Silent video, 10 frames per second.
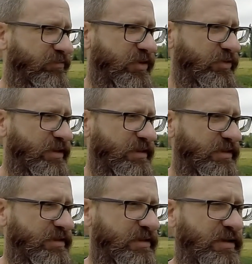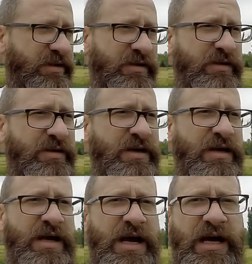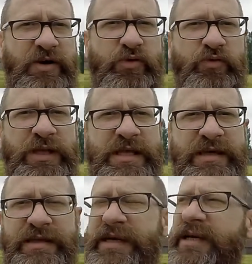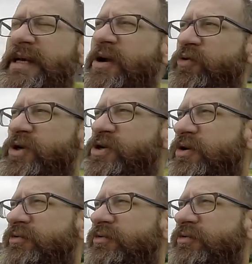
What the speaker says: vocalists, who really think they're going to get rich